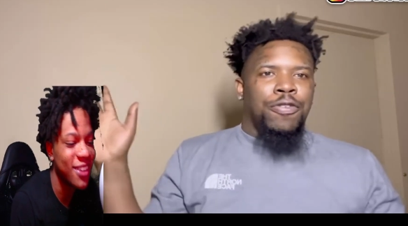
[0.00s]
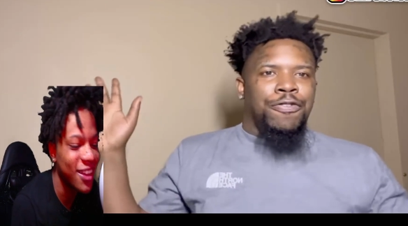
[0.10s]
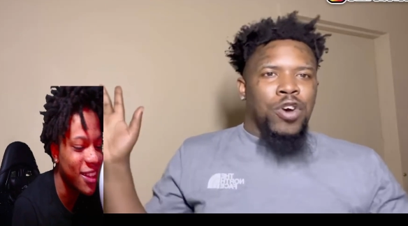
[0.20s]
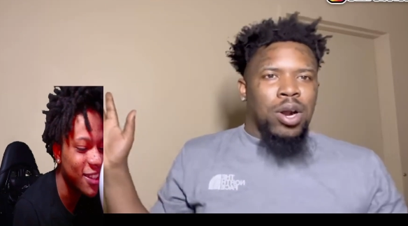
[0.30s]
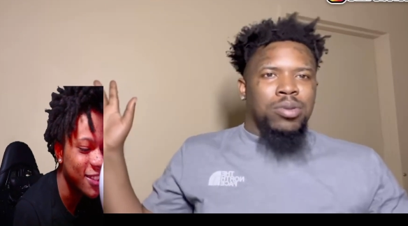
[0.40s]
Speaker 1: You
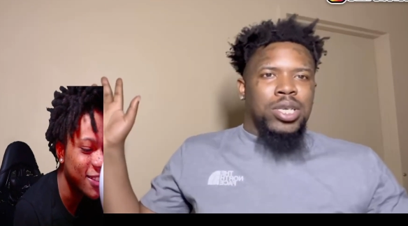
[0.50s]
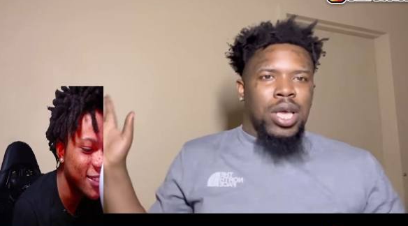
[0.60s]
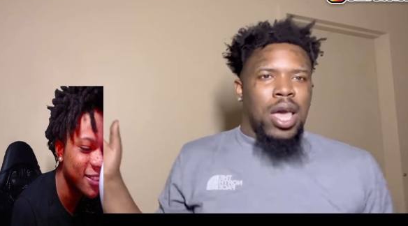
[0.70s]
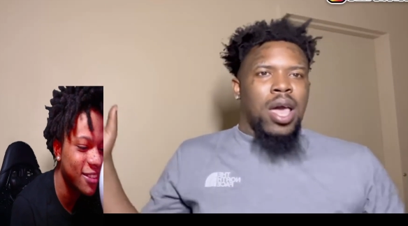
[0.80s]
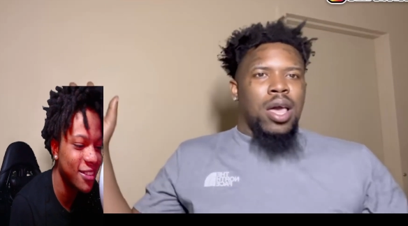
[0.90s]
feel what I'm
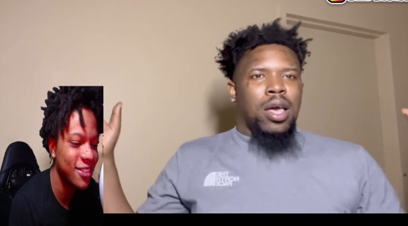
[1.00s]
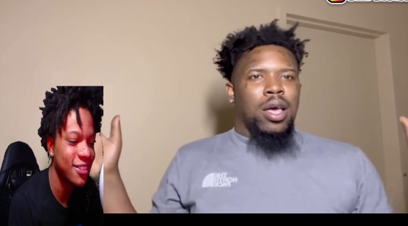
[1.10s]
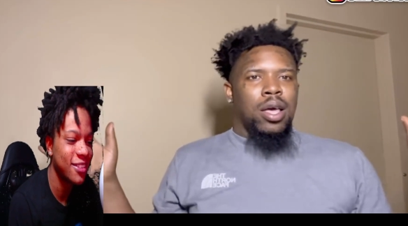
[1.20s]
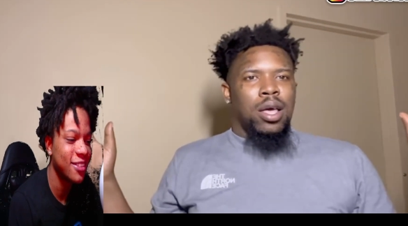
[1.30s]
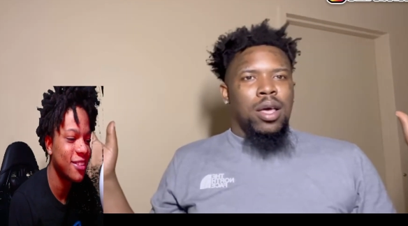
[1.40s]
saying?
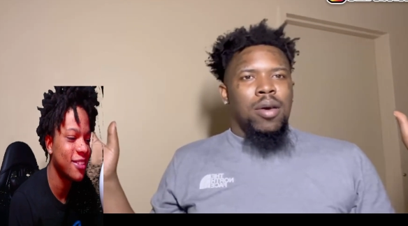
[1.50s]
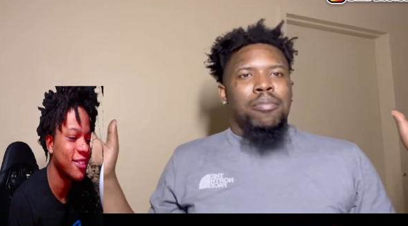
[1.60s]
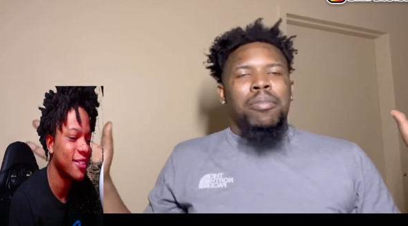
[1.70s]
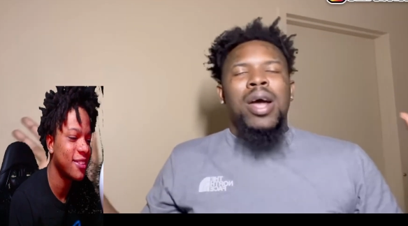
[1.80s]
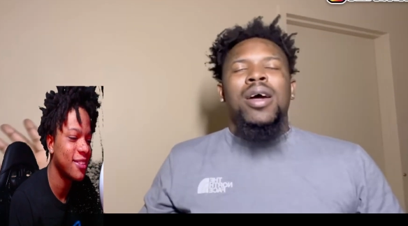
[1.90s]

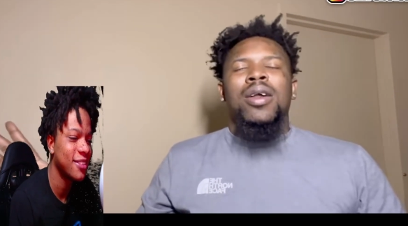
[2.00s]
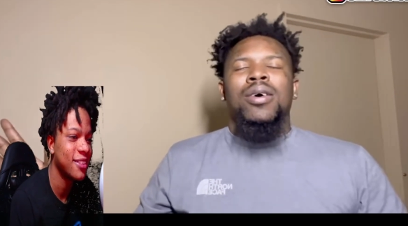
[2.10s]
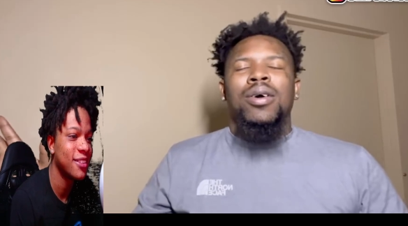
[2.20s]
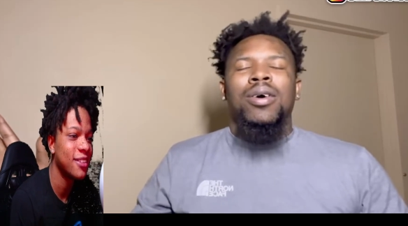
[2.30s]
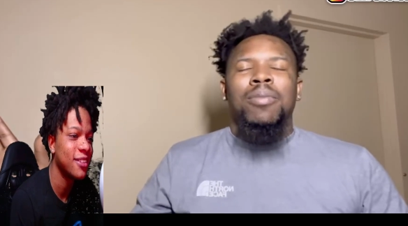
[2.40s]
Murder
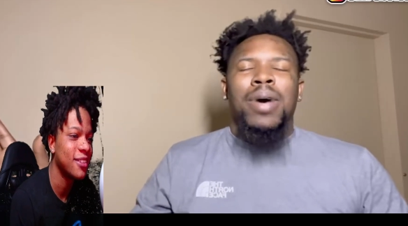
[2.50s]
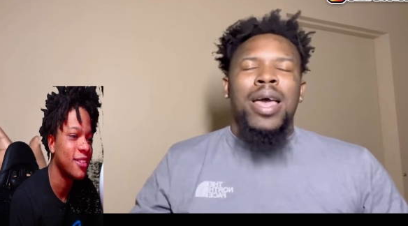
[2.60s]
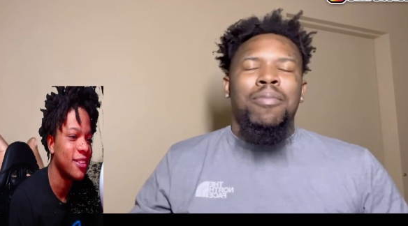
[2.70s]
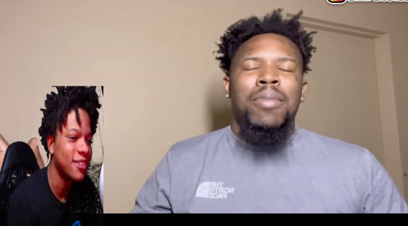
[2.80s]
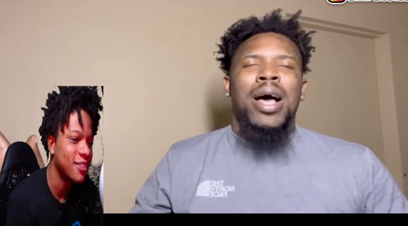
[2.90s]
on
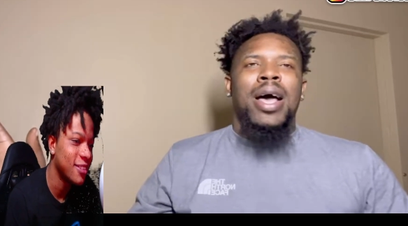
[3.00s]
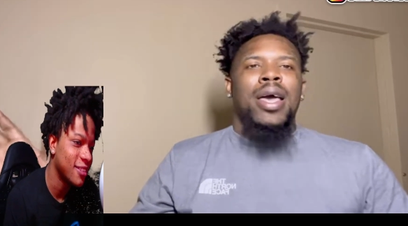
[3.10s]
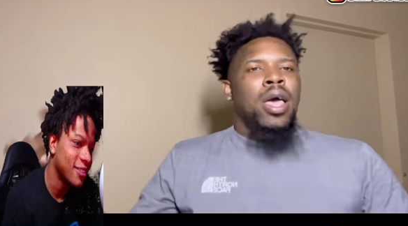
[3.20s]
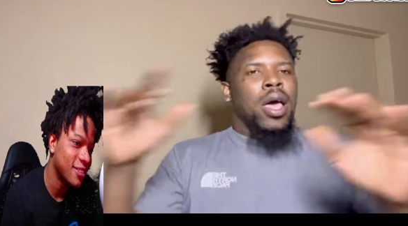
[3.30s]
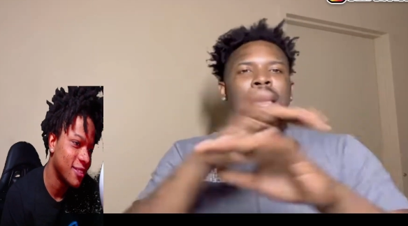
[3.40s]
my mind.